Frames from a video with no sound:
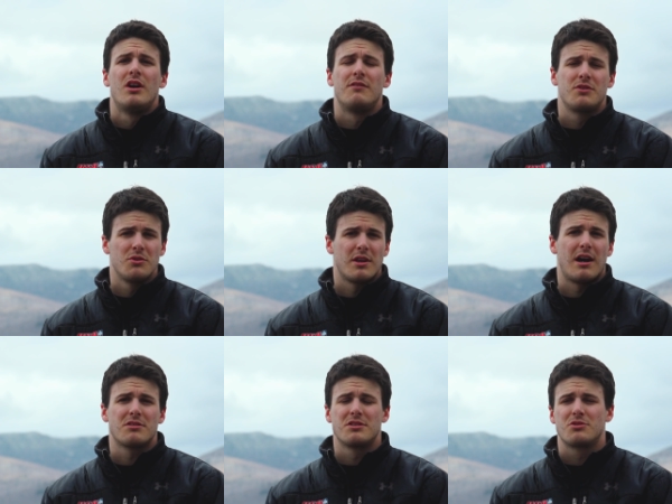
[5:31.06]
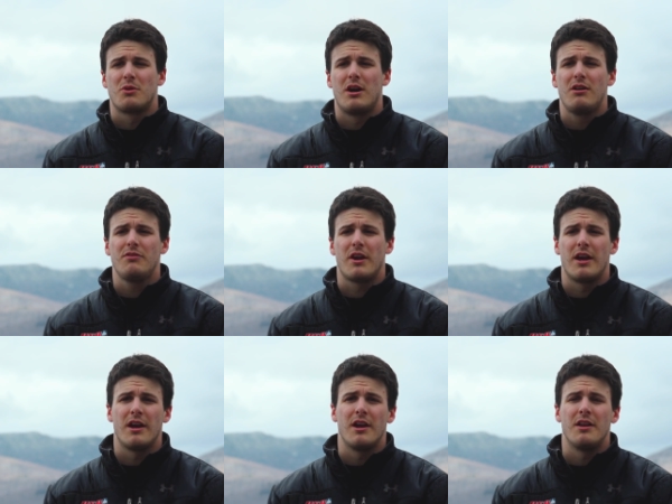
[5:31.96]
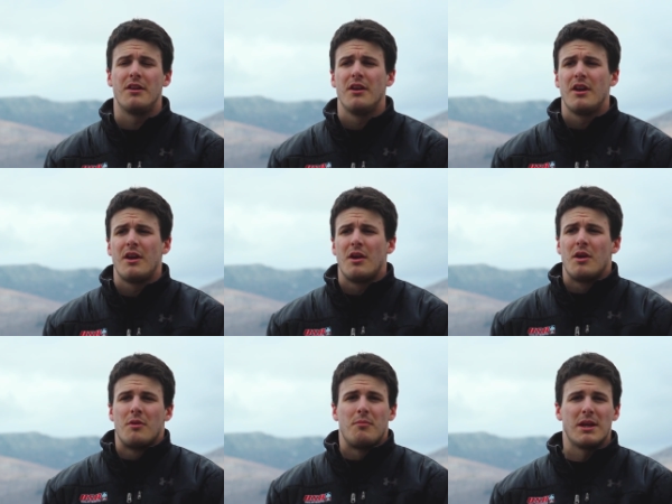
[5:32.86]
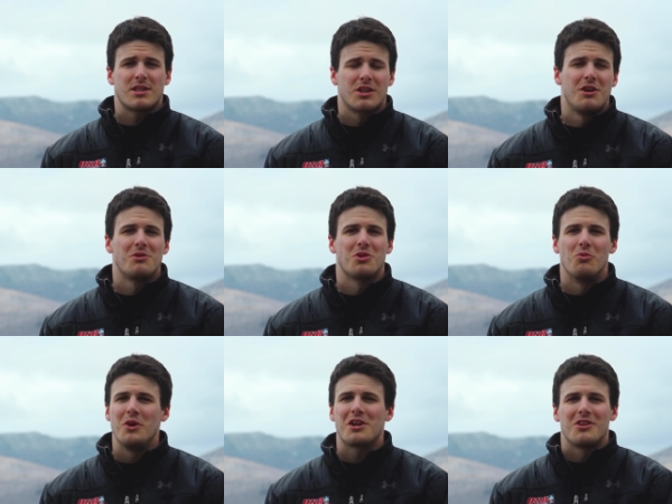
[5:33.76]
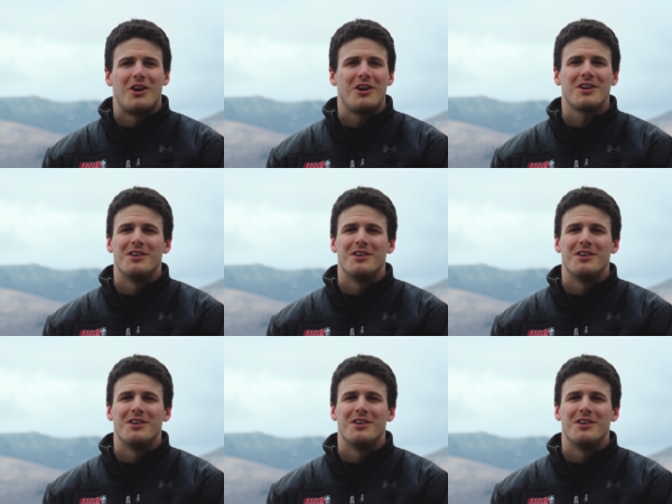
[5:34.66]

of 2012 and basically it was a week long